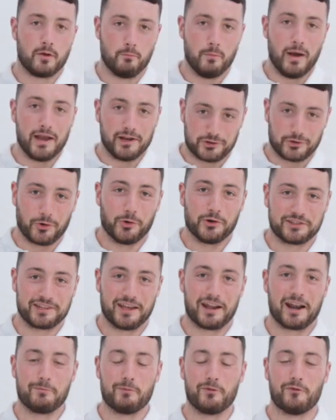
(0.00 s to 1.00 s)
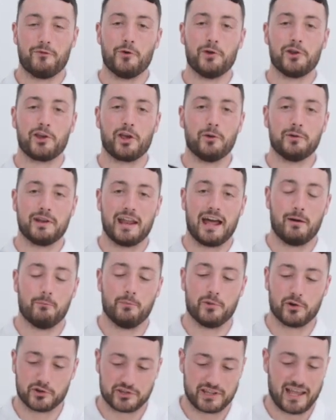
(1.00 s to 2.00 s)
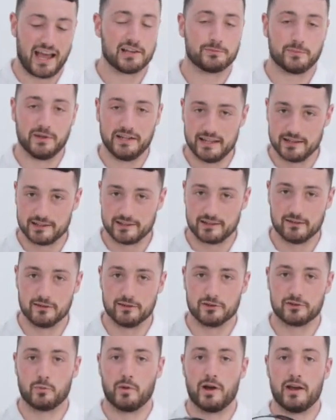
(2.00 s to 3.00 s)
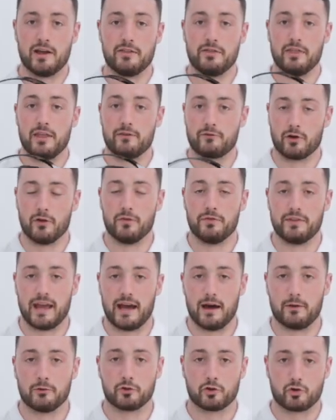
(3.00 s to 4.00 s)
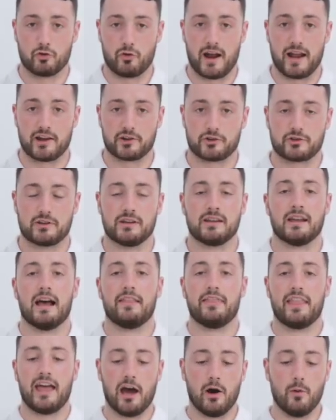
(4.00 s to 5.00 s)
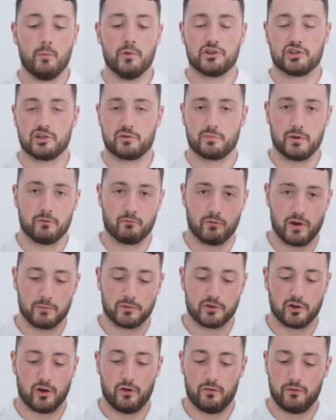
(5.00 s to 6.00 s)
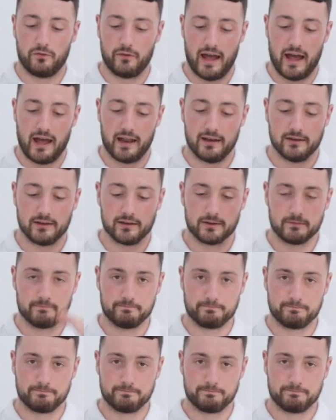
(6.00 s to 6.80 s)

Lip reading: Make sure it's done up before you go down, because there has been incidents where they've gone down, crashed, and the helmet's just been ripped off, and